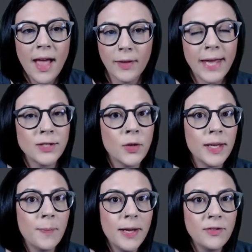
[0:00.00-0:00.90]
And on
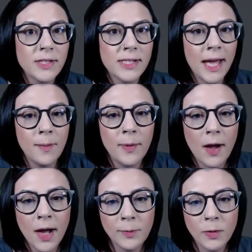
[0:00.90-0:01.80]
the Appearance tab,
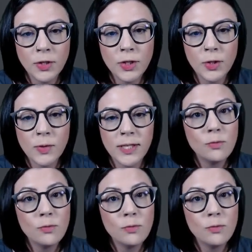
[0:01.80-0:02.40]
I'm going to choose the